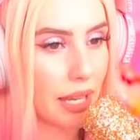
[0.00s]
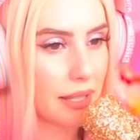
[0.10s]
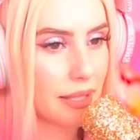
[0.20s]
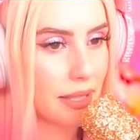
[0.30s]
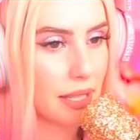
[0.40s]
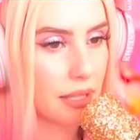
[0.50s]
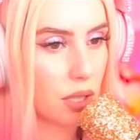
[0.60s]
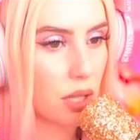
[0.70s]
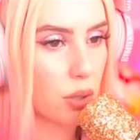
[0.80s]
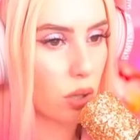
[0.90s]
this. This
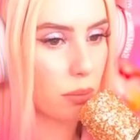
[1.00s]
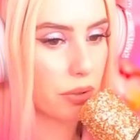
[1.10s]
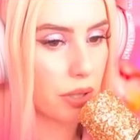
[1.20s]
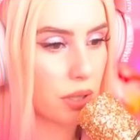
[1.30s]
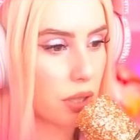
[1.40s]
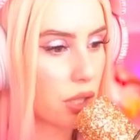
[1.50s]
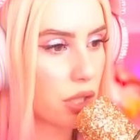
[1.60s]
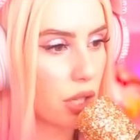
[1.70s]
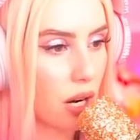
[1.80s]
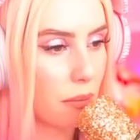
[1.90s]
is adorable. The little
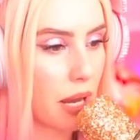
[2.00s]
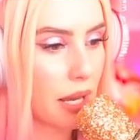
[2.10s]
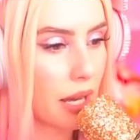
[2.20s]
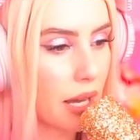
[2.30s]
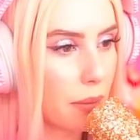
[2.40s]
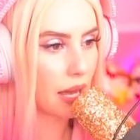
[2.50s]
star makeup